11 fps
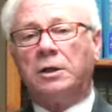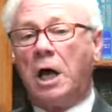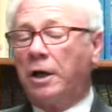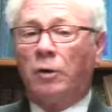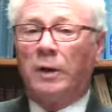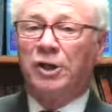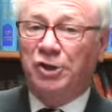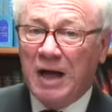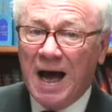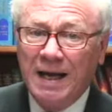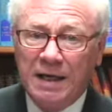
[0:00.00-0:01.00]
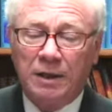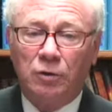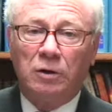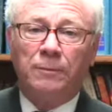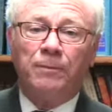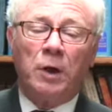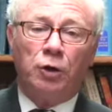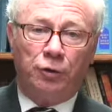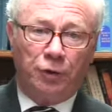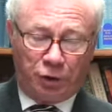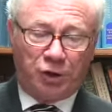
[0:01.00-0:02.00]
not only cited
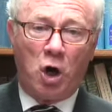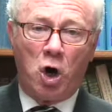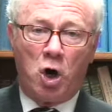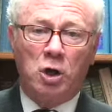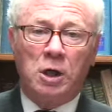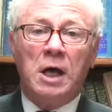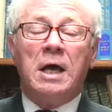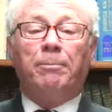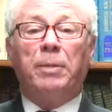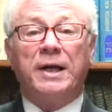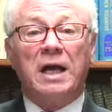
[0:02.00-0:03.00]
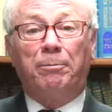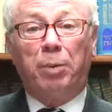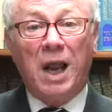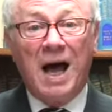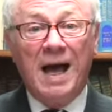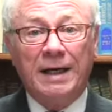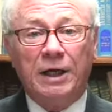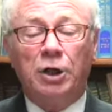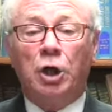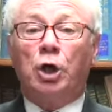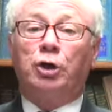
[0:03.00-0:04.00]
the song, but he applied
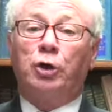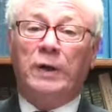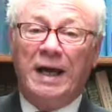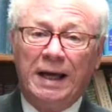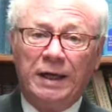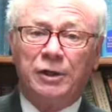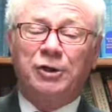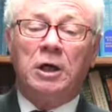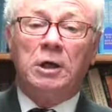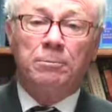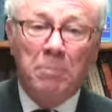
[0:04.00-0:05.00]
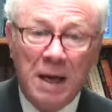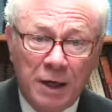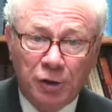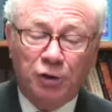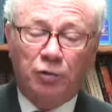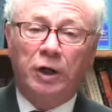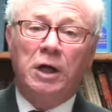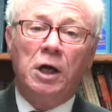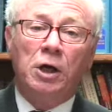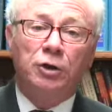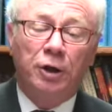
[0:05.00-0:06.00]
it to his ministry
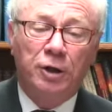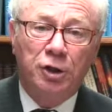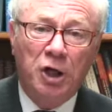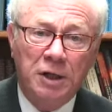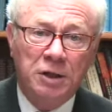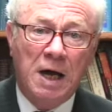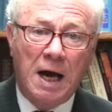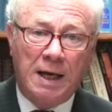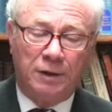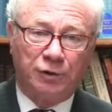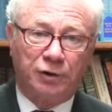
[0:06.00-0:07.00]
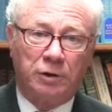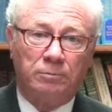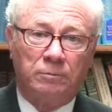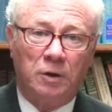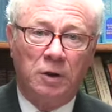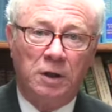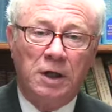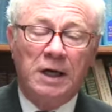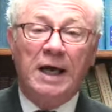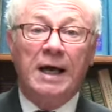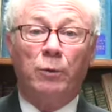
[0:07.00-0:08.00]
to the Gentiles.
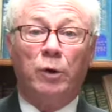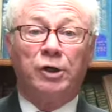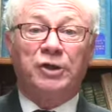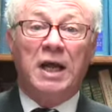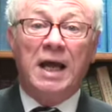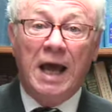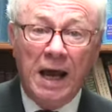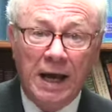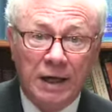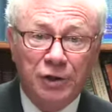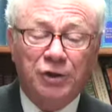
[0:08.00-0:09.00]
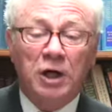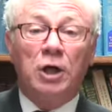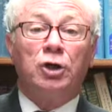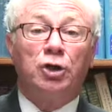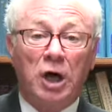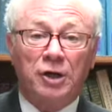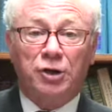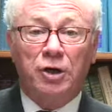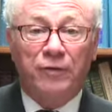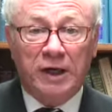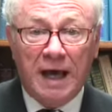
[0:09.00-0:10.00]
It was his
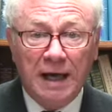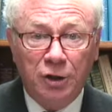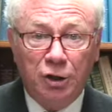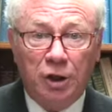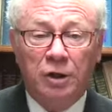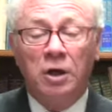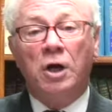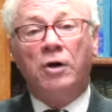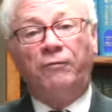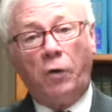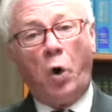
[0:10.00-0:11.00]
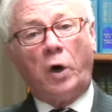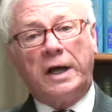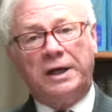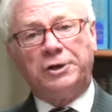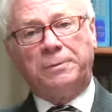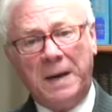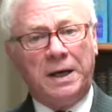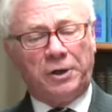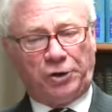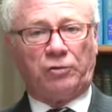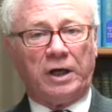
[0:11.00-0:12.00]
justification for his
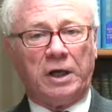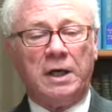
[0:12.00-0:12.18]
ministry.